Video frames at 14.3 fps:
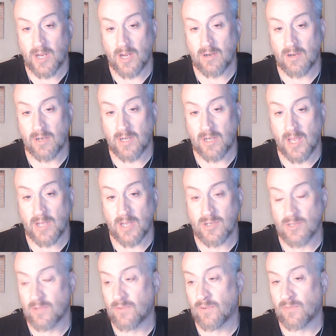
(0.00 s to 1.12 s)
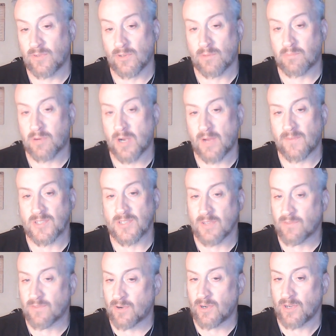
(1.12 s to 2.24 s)
Herod actually fulfilled prophecy
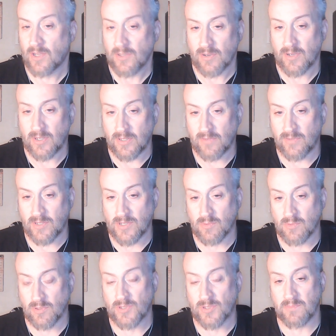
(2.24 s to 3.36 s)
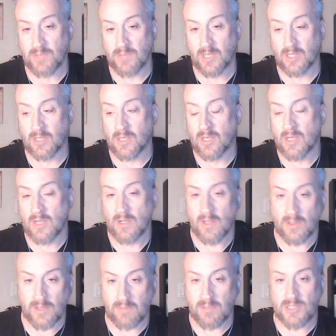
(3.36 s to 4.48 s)
for another individual to be
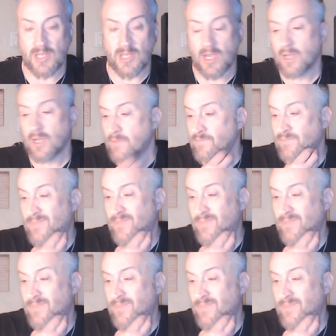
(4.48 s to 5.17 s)
the Messiah.